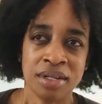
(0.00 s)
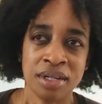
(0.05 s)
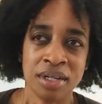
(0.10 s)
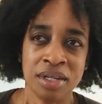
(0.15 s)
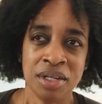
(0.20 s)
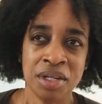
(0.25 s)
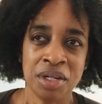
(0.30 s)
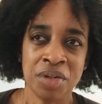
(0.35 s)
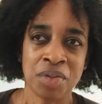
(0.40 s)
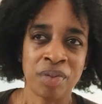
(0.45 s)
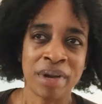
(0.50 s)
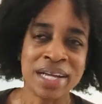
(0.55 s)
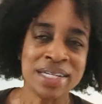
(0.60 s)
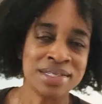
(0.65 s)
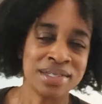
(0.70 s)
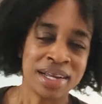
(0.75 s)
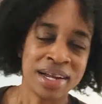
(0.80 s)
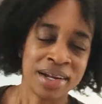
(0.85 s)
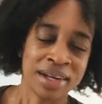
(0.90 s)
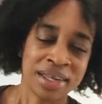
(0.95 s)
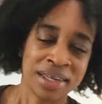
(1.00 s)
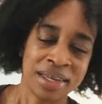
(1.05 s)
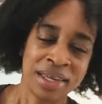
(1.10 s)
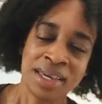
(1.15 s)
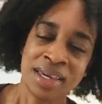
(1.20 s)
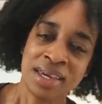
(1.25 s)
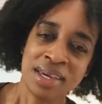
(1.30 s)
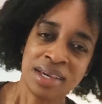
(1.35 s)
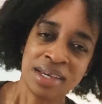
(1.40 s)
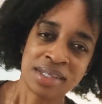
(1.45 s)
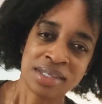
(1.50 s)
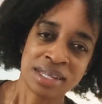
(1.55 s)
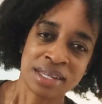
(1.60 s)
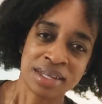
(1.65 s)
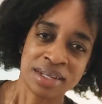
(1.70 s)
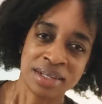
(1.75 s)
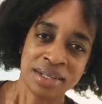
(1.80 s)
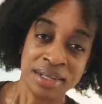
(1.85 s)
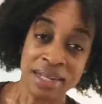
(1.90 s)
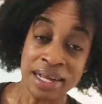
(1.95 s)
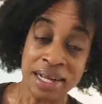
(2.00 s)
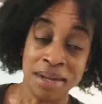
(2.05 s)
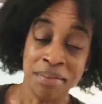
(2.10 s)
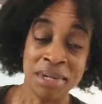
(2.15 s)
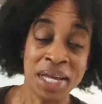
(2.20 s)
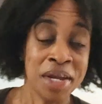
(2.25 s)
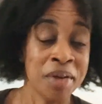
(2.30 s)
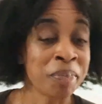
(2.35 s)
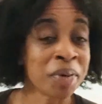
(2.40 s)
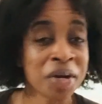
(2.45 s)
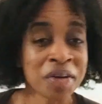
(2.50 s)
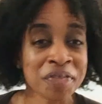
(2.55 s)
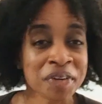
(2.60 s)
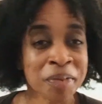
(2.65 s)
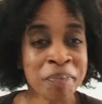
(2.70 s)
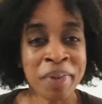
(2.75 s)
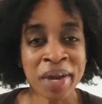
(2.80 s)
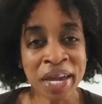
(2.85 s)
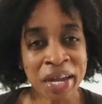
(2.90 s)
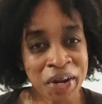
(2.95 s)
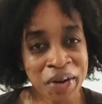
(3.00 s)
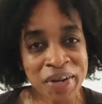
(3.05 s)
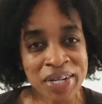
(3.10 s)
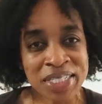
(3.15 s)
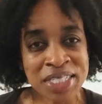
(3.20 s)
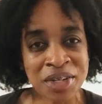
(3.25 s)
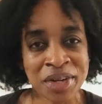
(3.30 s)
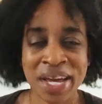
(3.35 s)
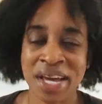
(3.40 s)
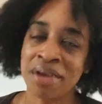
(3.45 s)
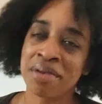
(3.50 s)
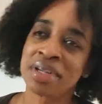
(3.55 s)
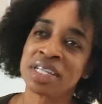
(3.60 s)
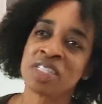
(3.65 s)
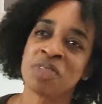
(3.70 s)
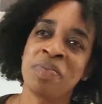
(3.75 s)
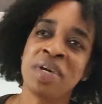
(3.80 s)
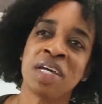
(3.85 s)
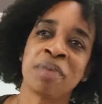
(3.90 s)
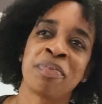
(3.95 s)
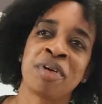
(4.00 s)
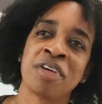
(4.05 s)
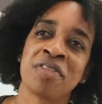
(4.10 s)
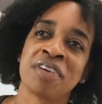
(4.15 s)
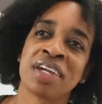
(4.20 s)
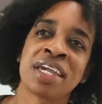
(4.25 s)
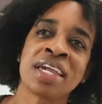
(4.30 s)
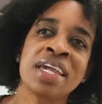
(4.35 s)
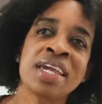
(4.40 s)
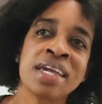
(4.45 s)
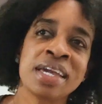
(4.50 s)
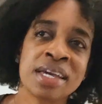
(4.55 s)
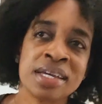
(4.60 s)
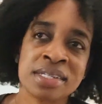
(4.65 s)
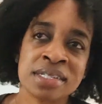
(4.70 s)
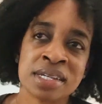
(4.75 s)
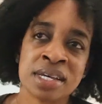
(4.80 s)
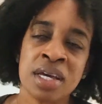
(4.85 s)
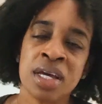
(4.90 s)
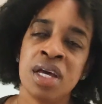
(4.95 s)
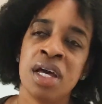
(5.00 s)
you know, raising our kids. And I'm not a perfect parent, so I don't expect perfect kids.